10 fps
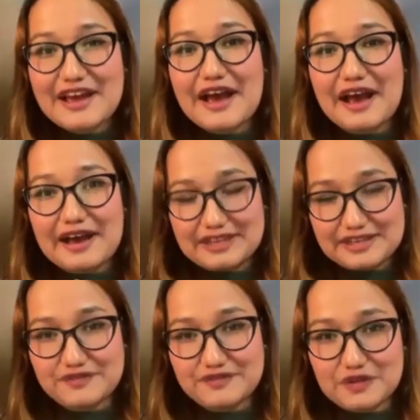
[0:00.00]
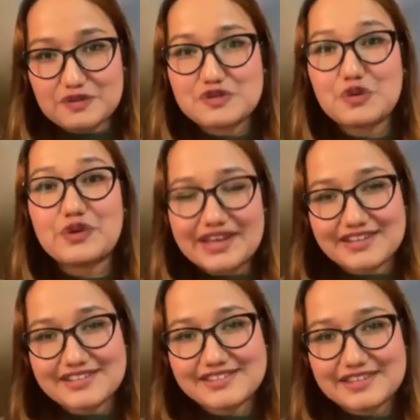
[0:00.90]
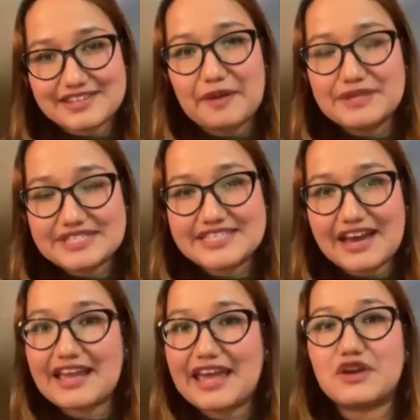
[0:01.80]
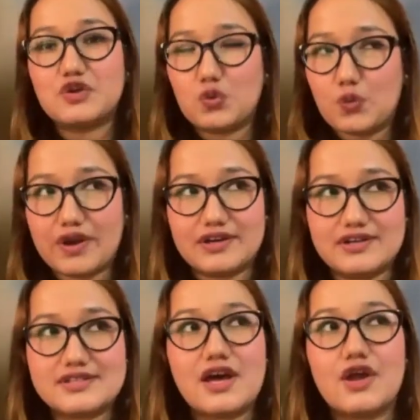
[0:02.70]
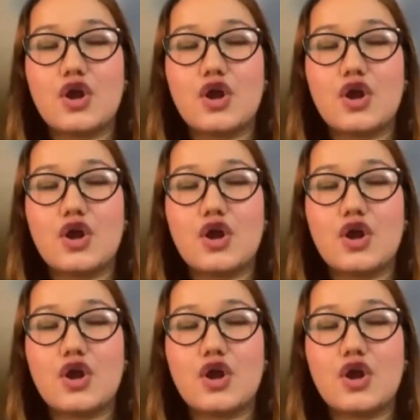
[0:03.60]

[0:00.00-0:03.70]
uh, interview. So yes, media can do wonders.